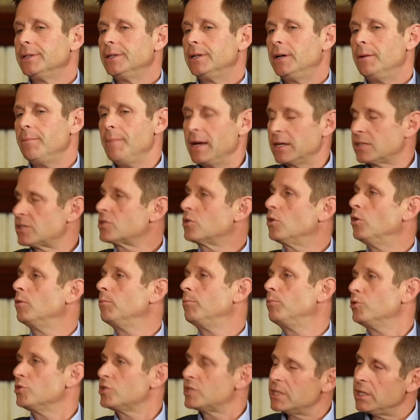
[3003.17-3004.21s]
uh, Mexico and
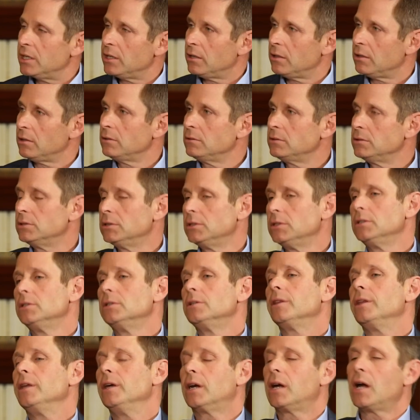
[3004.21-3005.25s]
Brazil. Mm
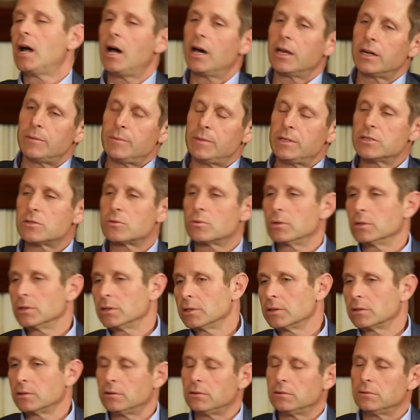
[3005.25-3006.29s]
-hmm. The economies were a
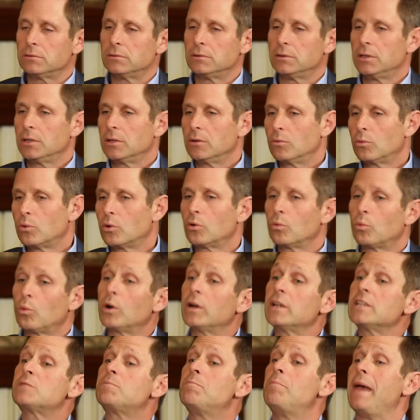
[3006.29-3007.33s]
little weren't,
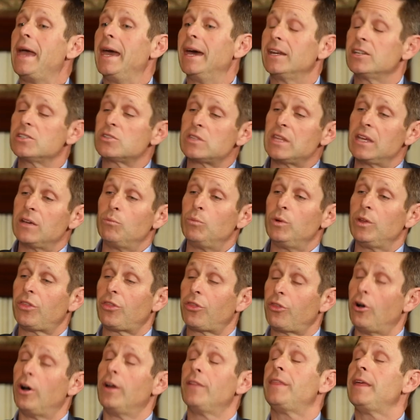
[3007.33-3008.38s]
weren't as bad as they, we
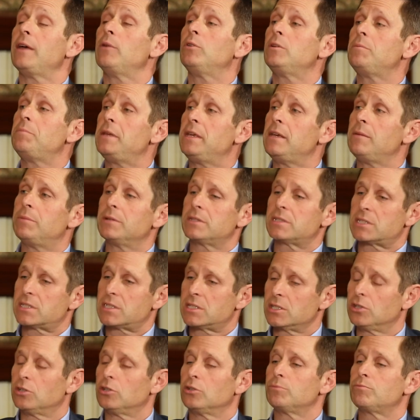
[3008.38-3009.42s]
thought they would be, but
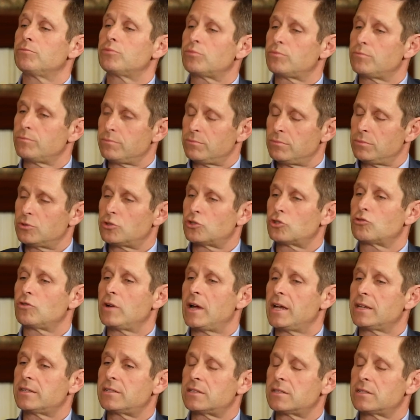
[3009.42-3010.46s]
still
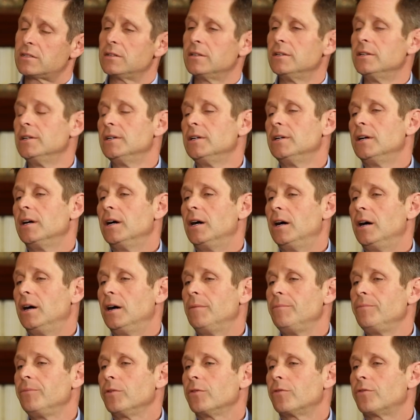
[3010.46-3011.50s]
stressed.
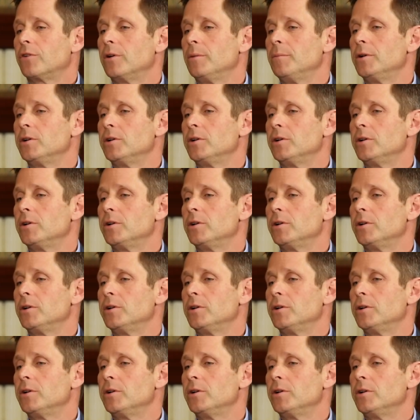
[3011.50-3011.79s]
Um, from